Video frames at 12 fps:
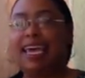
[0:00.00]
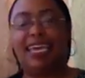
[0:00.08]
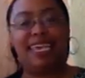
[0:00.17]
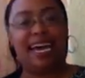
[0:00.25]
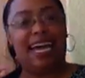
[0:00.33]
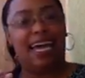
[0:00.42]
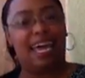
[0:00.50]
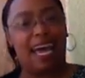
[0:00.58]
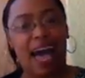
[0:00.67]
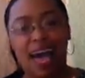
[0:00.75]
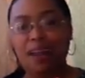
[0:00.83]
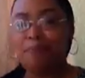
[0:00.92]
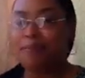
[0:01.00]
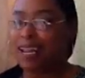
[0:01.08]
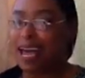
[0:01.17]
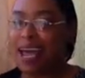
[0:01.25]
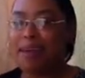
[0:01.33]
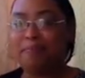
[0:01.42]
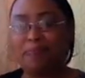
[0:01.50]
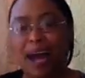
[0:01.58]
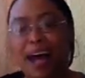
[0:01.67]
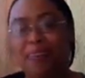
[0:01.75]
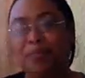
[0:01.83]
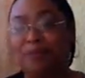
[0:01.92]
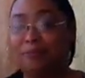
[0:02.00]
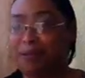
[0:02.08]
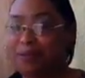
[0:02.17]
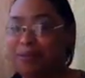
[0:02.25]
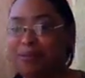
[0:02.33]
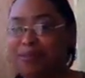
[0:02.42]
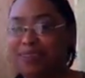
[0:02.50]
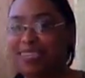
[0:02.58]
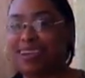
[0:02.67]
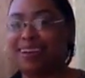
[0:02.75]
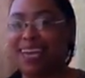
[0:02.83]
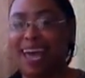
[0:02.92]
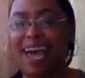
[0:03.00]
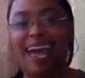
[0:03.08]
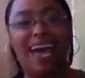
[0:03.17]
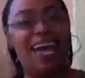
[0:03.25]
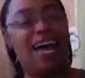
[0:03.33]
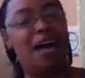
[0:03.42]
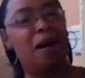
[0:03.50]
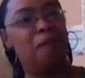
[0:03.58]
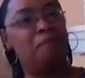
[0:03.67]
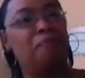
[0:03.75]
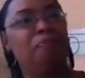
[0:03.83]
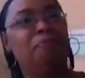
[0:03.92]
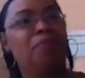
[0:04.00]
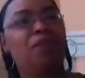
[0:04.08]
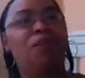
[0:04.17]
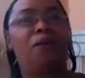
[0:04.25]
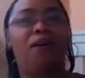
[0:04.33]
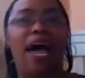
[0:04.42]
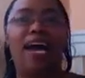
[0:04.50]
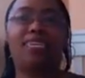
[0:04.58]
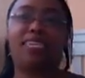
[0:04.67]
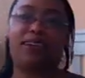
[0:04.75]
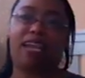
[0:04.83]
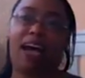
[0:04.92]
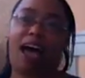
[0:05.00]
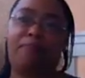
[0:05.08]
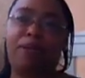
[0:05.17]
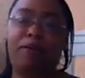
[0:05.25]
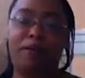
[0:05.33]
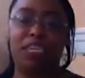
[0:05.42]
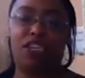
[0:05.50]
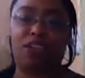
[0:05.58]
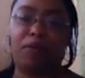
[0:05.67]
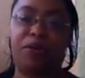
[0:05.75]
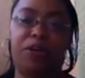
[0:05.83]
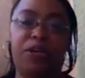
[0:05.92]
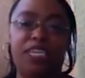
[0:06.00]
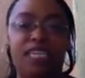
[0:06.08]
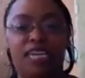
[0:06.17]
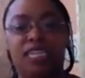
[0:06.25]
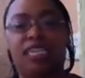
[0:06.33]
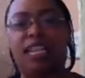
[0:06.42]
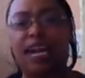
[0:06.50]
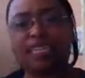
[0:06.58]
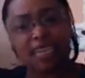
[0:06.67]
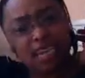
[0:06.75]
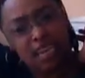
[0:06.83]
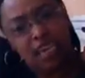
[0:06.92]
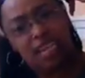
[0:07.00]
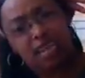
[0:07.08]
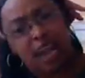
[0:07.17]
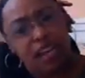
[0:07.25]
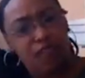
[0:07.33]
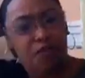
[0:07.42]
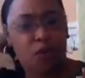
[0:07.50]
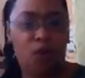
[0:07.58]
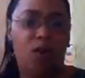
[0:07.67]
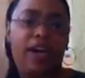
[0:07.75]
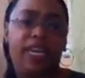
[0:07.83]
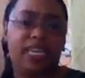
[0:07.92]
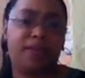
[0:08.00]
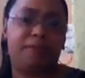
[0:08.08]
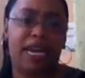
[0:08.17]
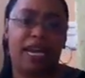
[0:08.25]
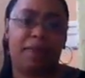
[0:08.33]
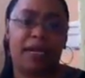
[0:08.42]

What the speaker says: you gotta play by the rules, okay? You know, I've been a business owner since 1994. Yes, I'm dating